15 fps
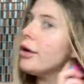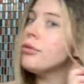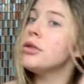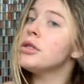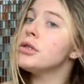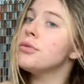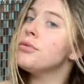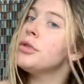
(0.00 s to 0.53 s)
I'm
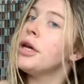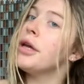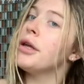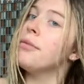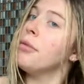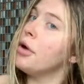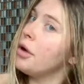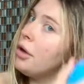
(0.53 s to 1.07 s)
just
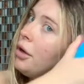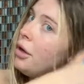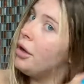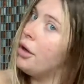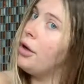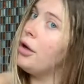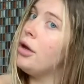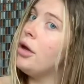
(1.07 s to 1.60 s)
taking my
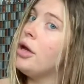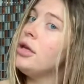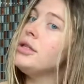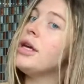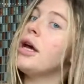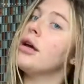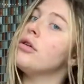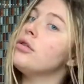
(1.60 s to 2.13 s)

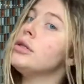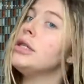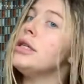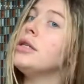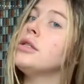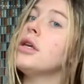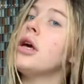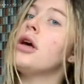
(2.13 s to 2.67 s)
tangle
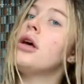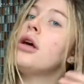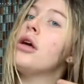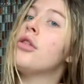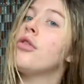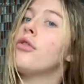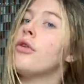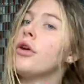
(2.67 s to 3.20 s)
teaser
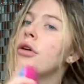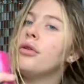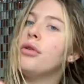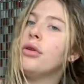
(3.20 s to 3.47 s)
through